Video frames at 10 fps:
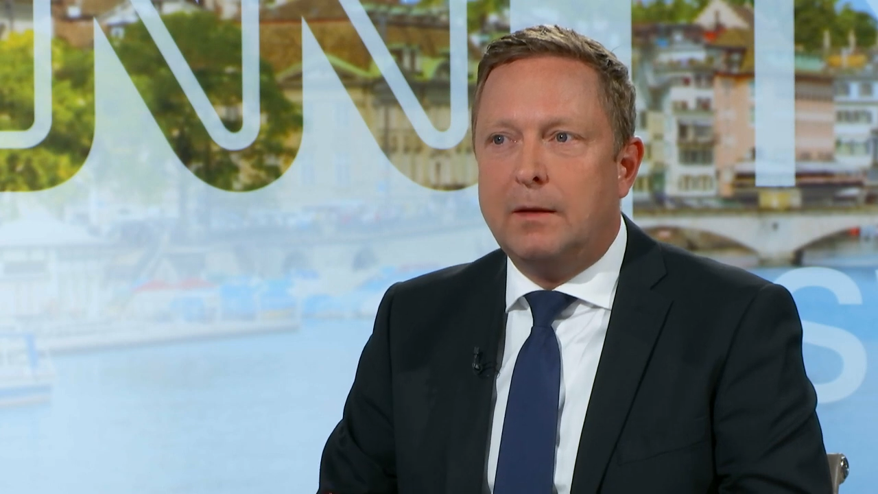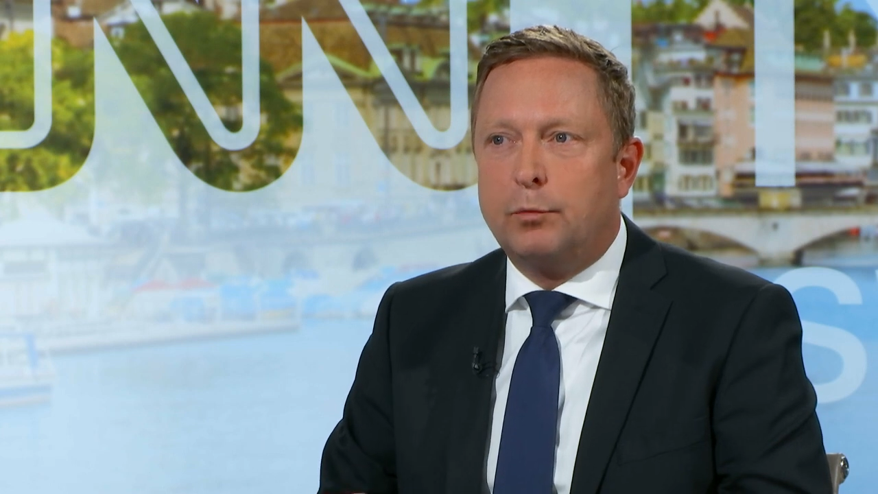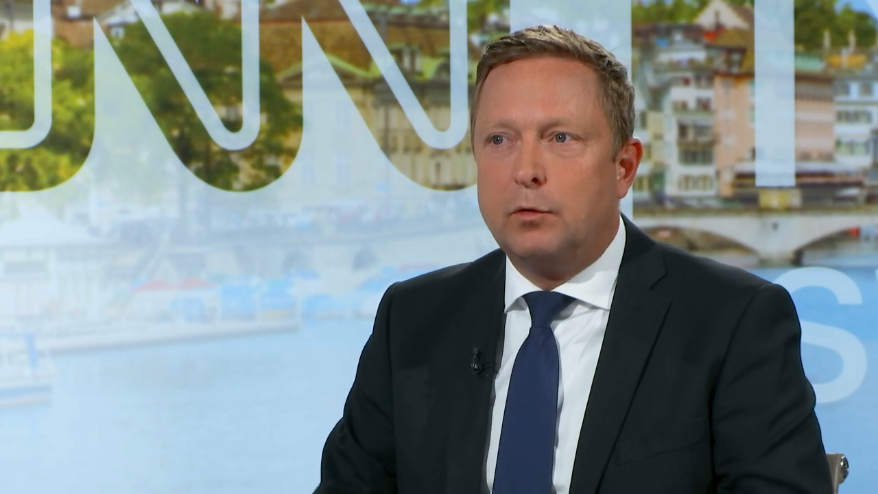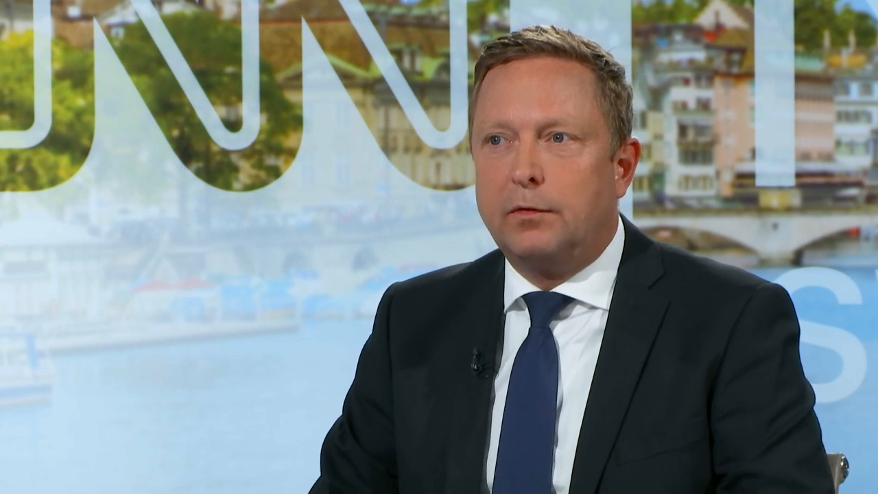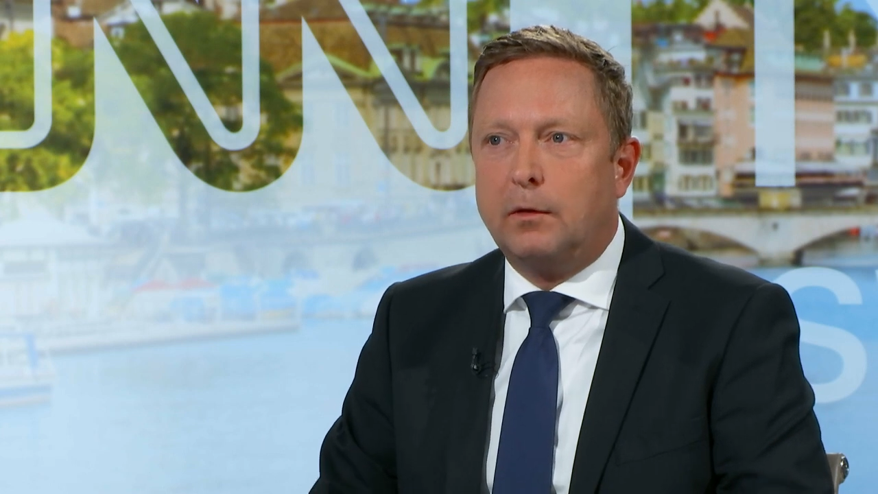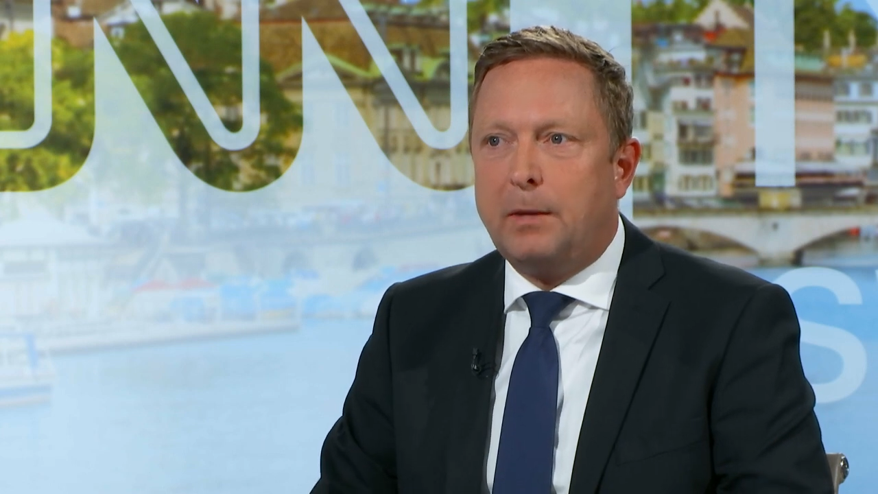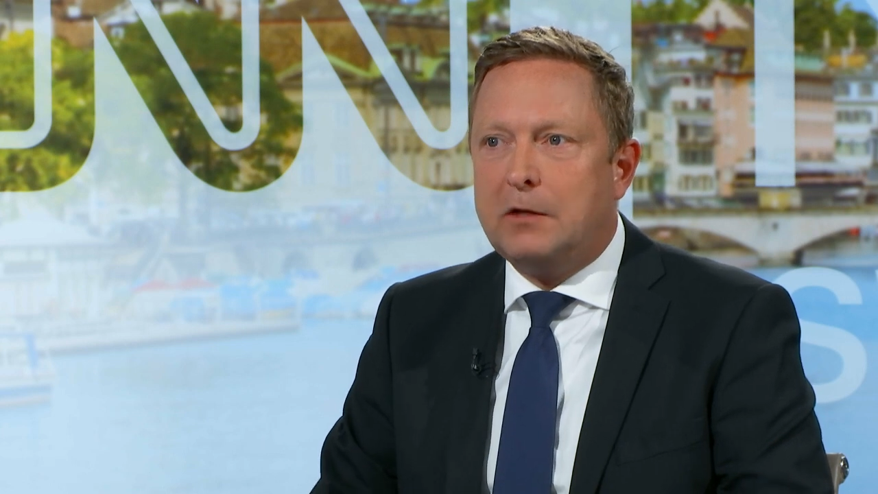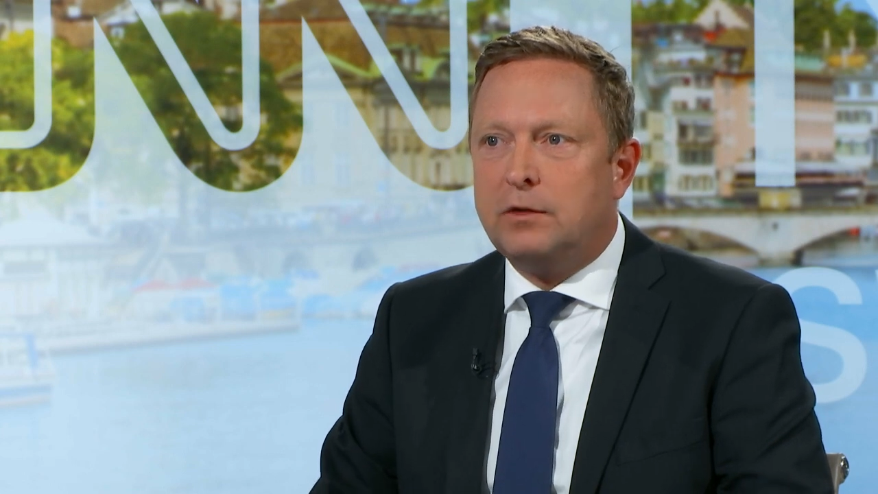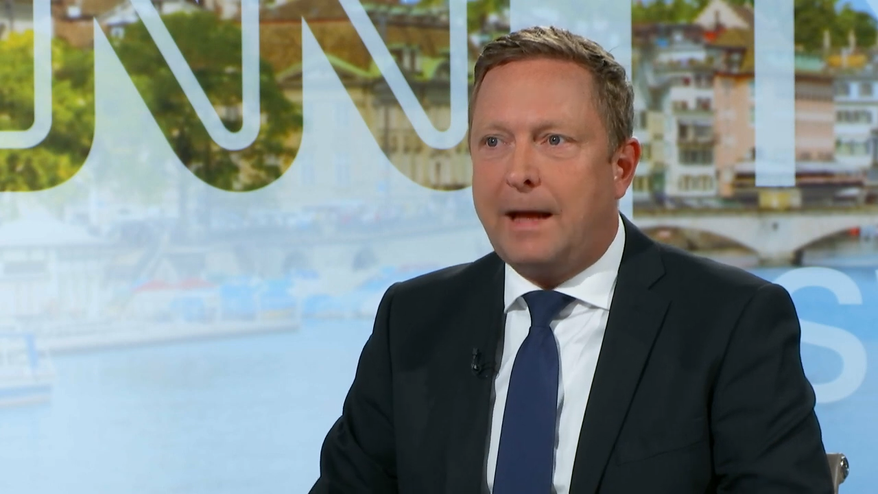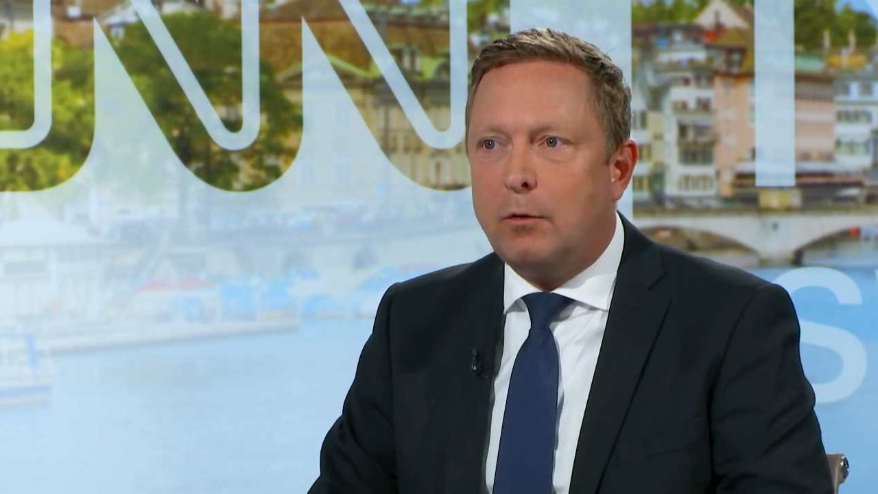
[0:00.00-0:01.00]
improve their
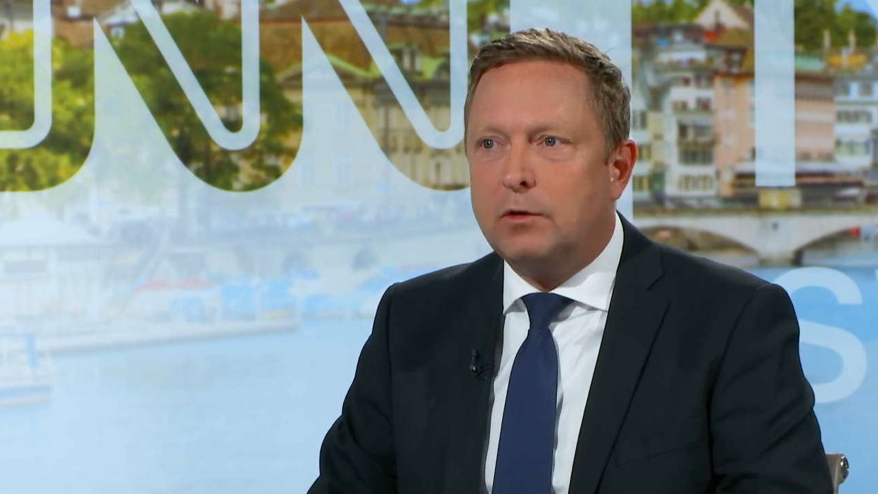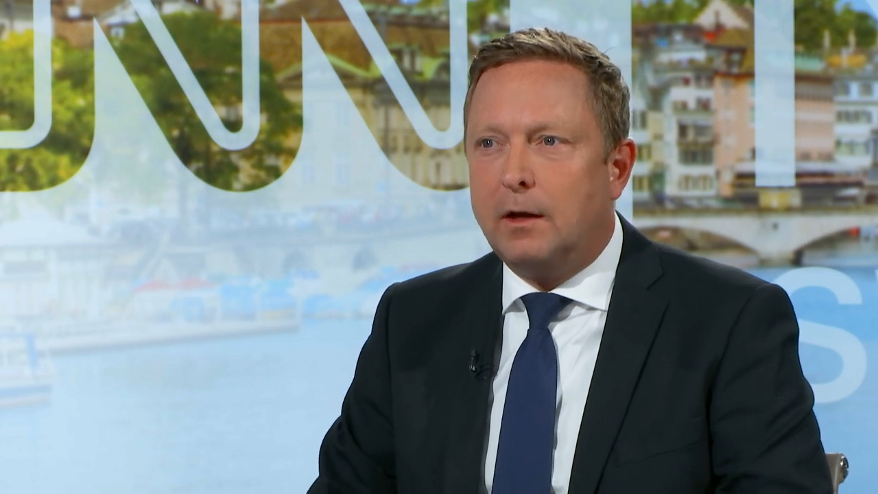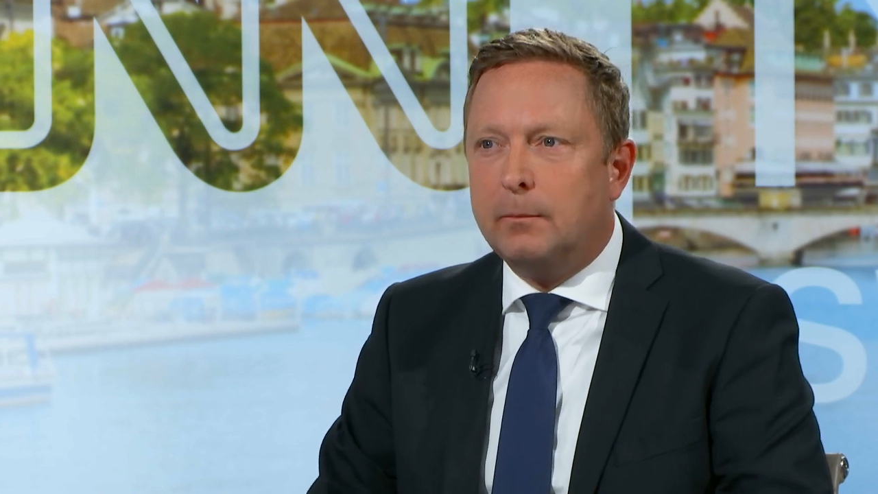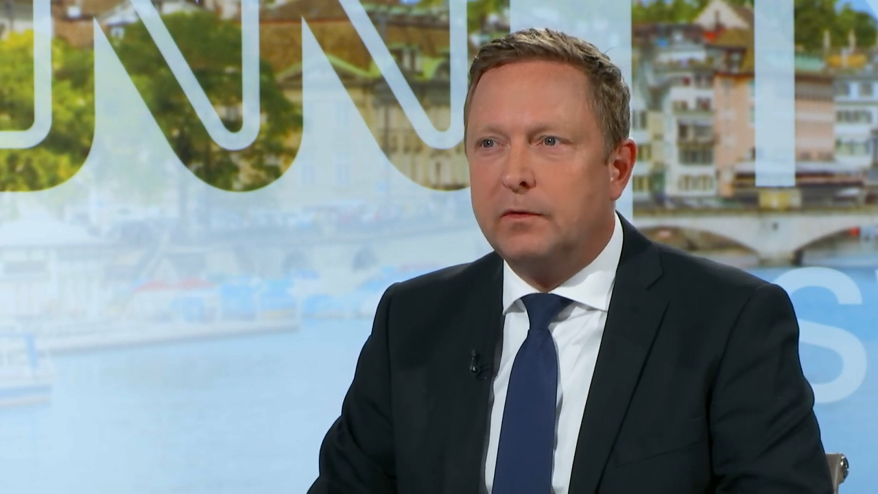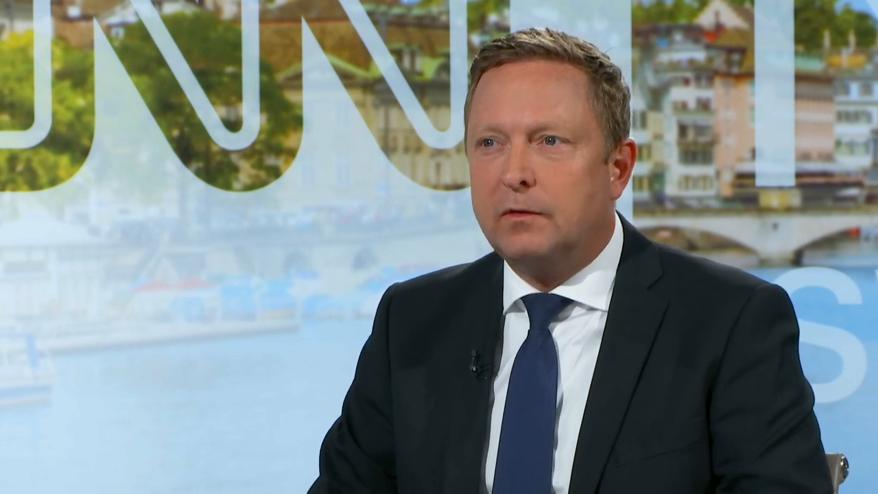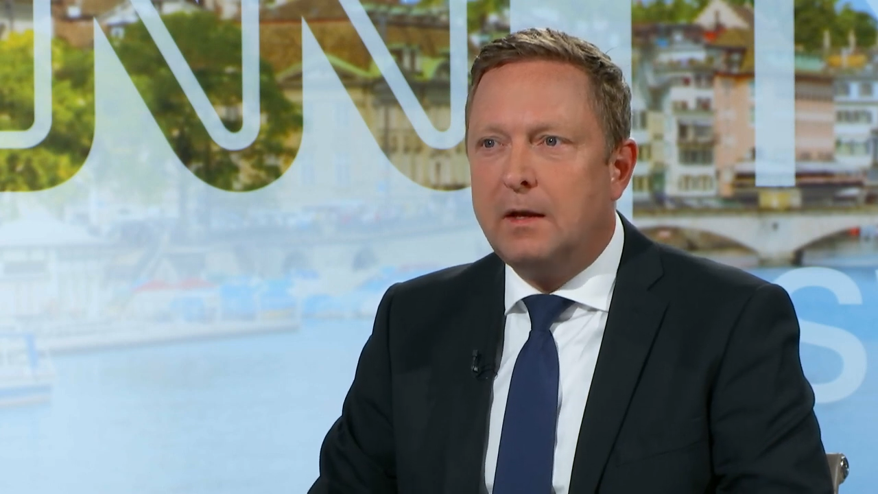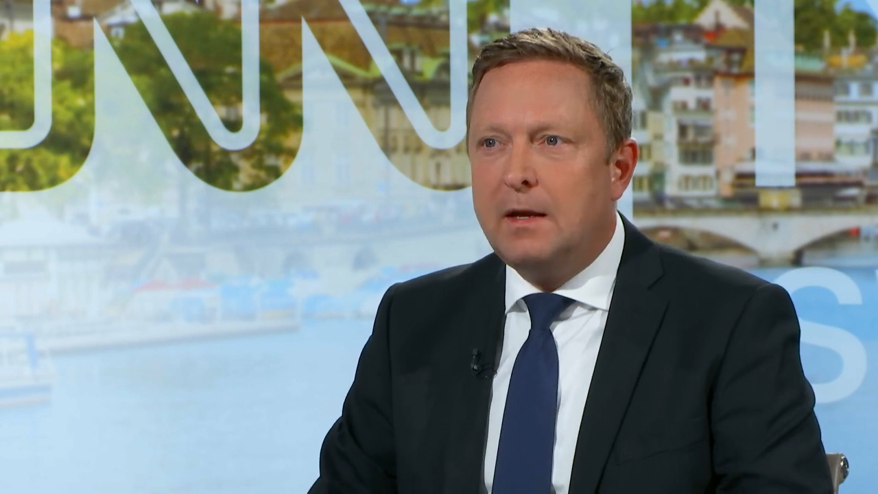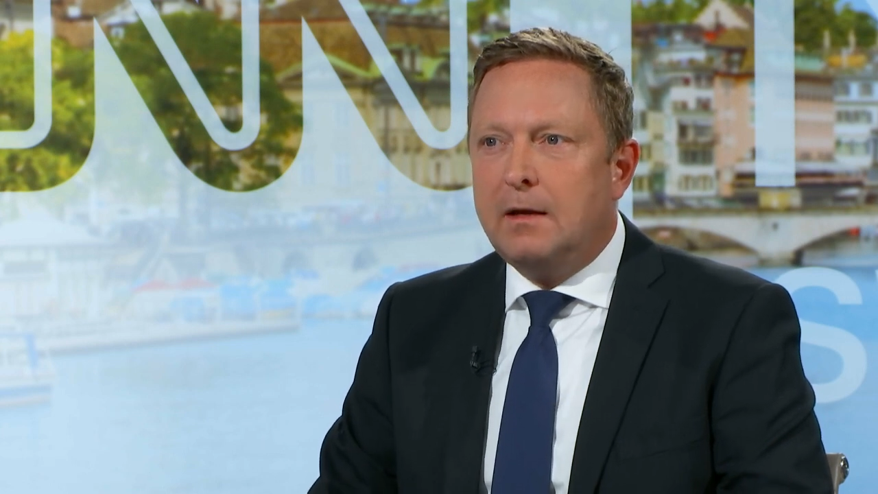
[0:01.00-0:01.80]
patient outcomes,